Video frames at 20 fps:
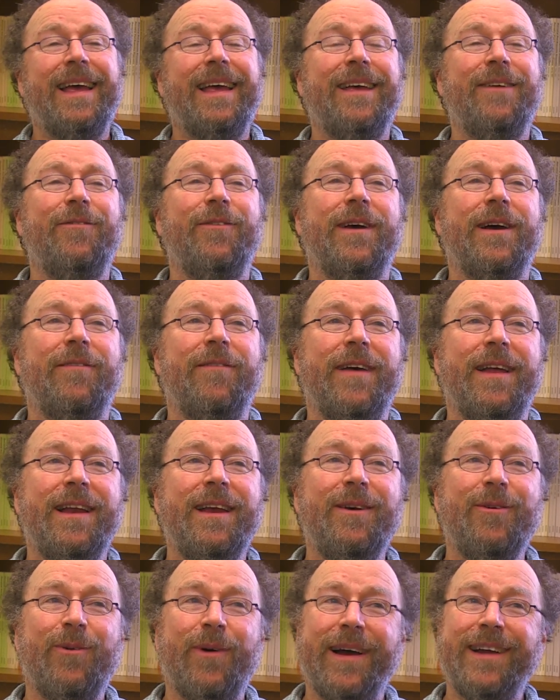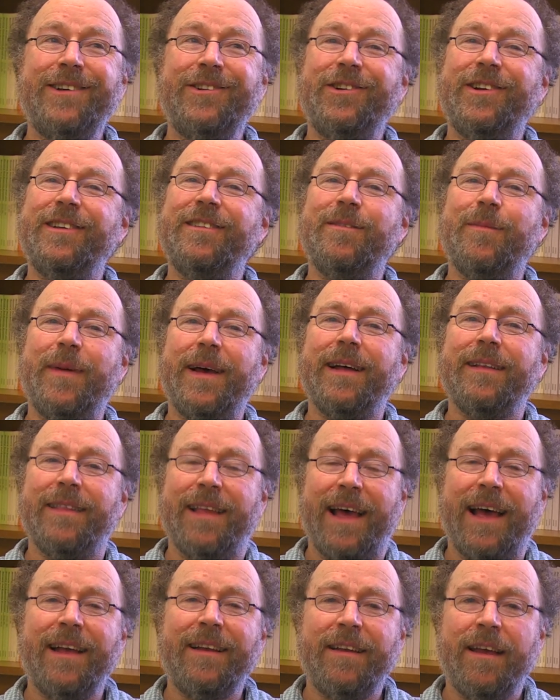If you have any questions about
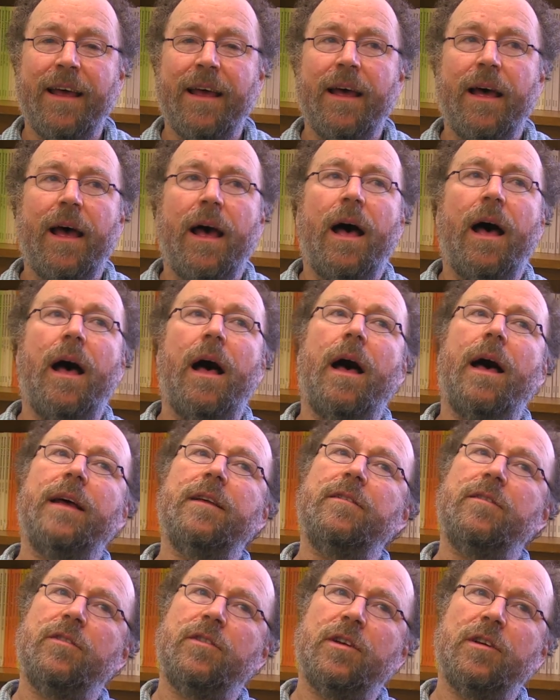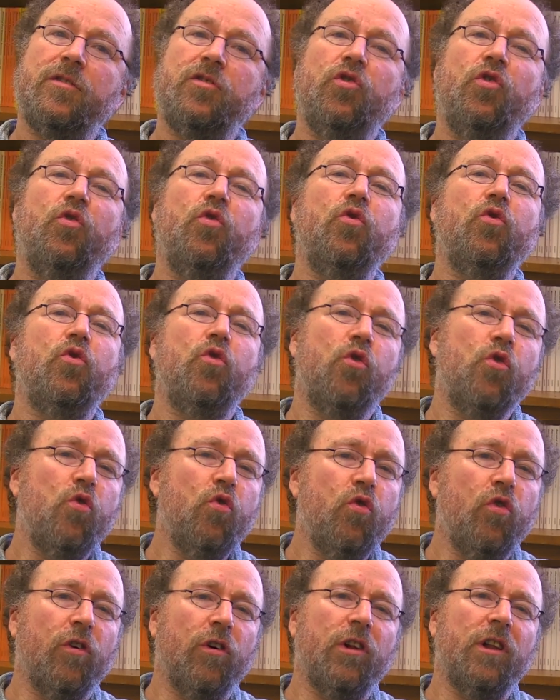that, I suggest you
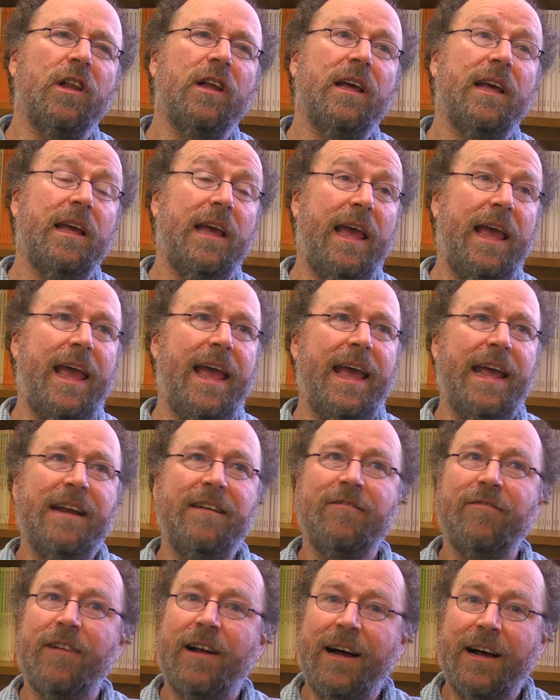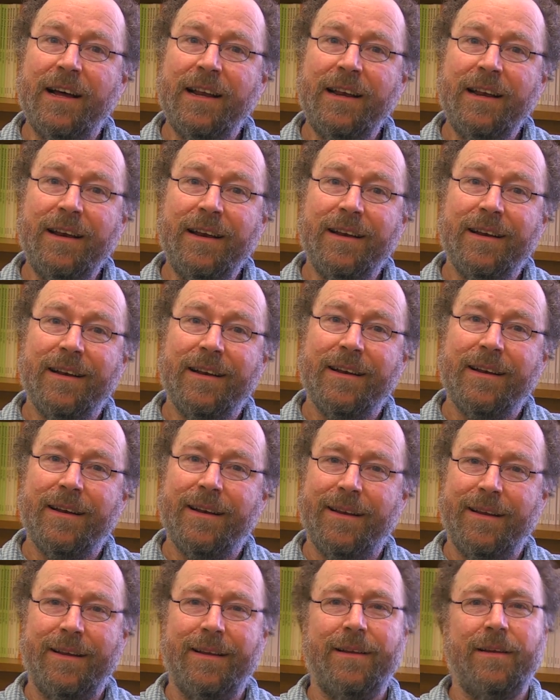Google Enron
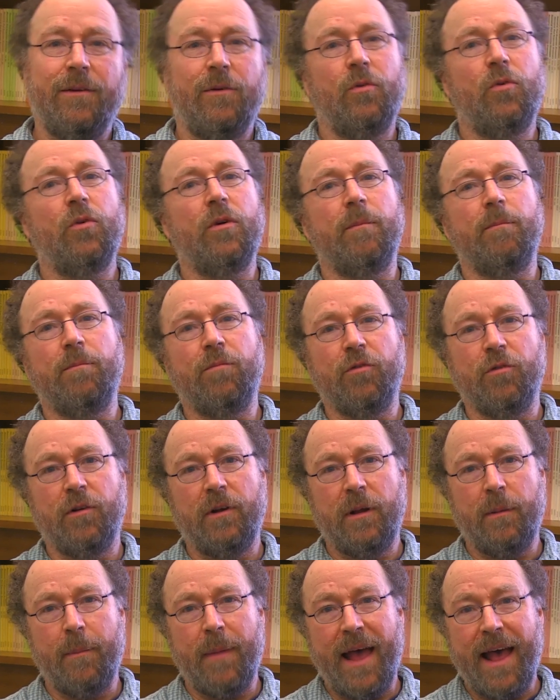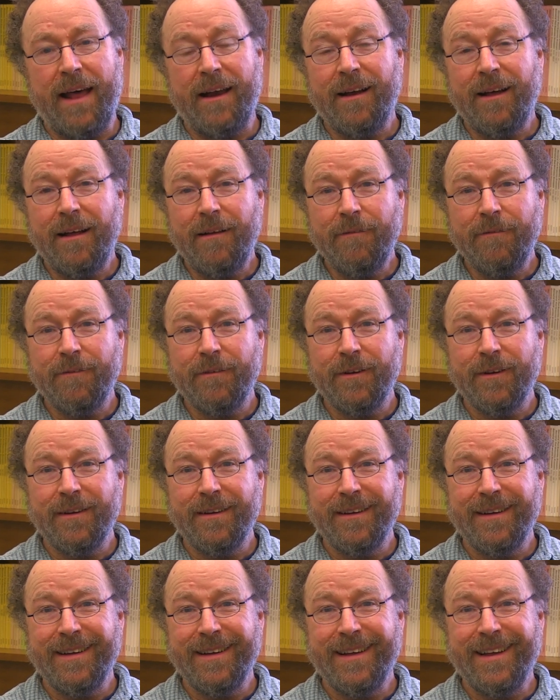or Bernie Madoff,
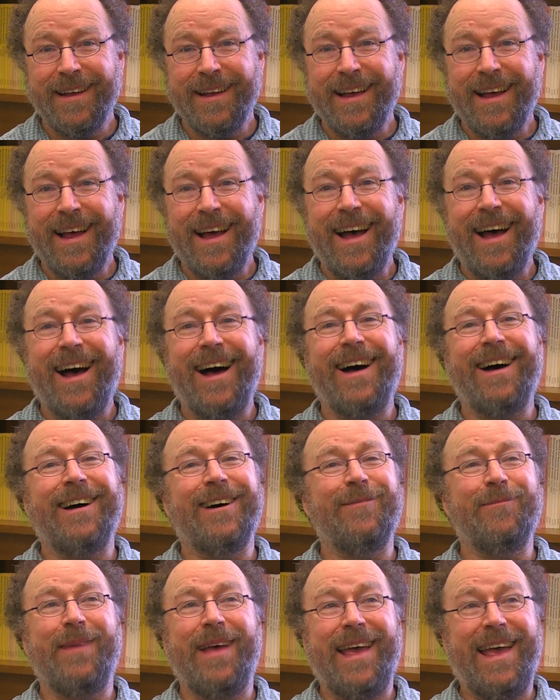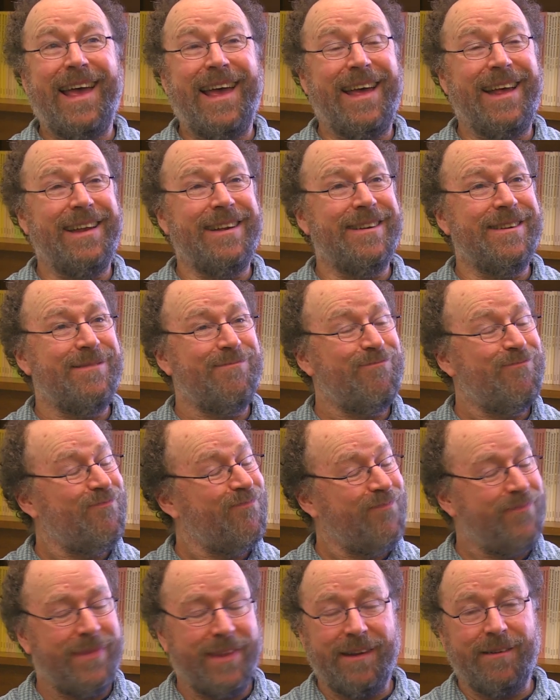um, and
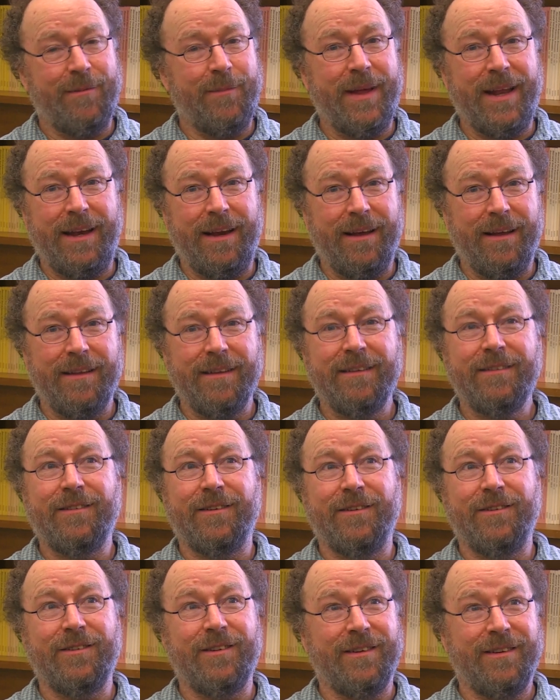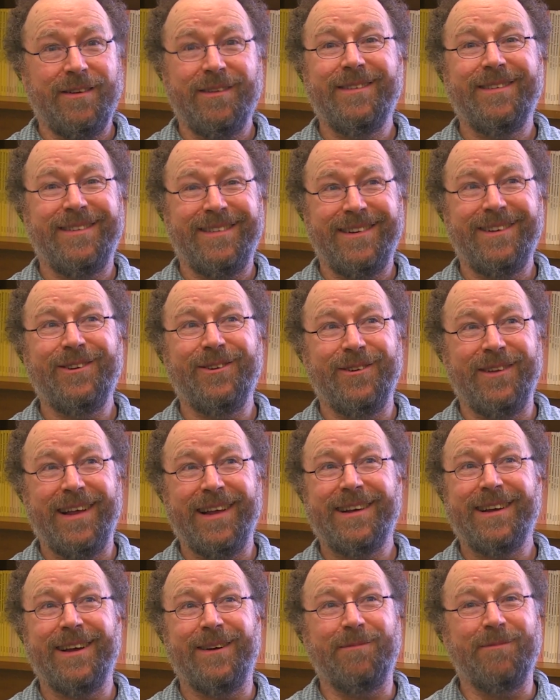there are many others. There's two
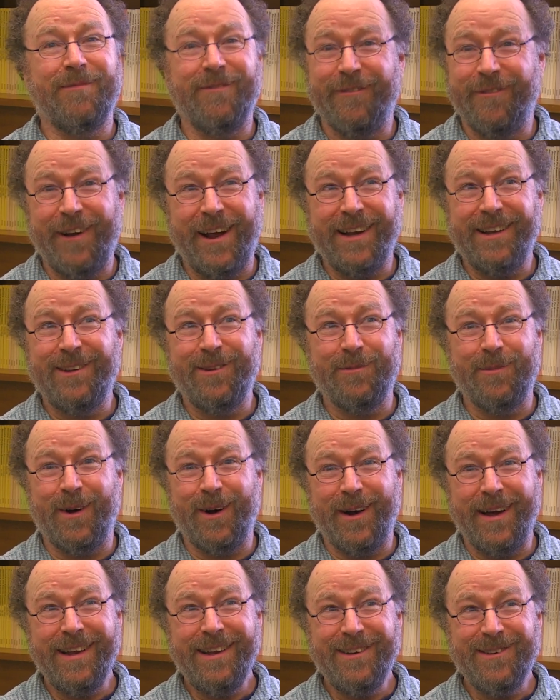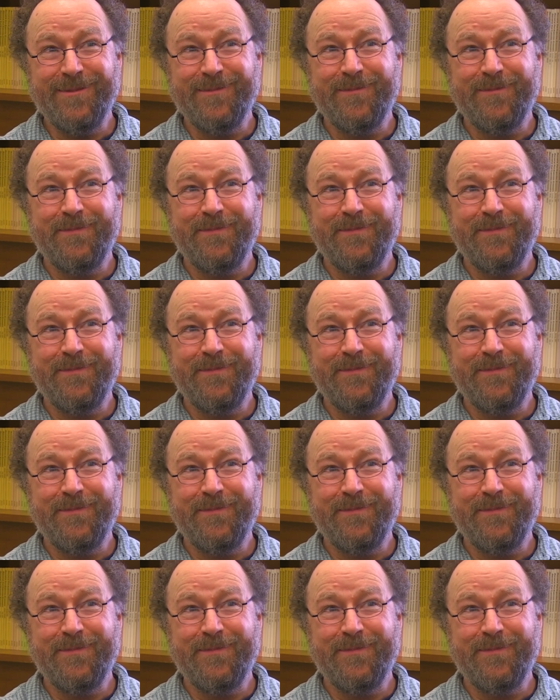that come right to mind.